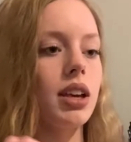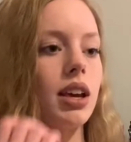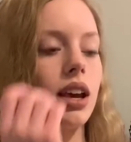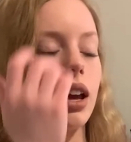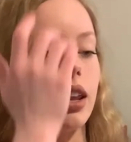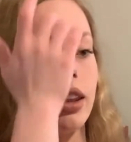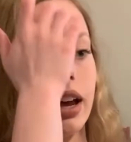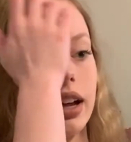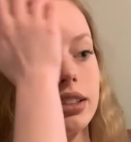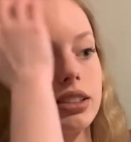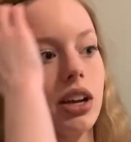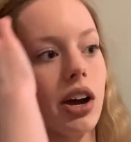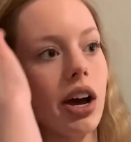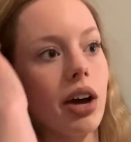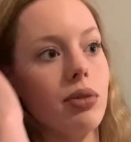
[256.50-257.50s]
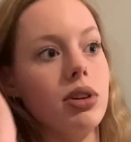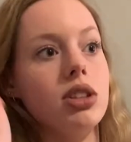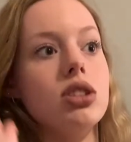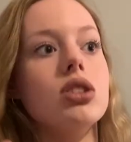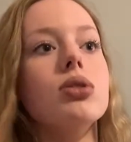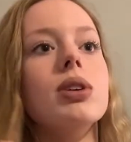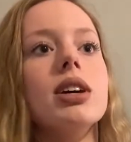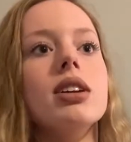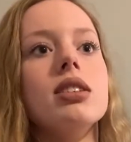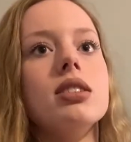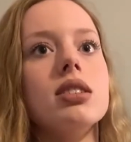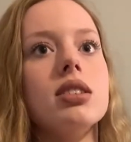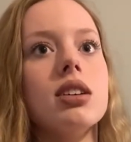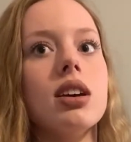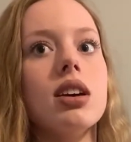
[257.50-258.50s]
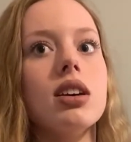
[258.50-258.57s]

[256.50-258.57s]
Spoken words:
And that's how I would do it.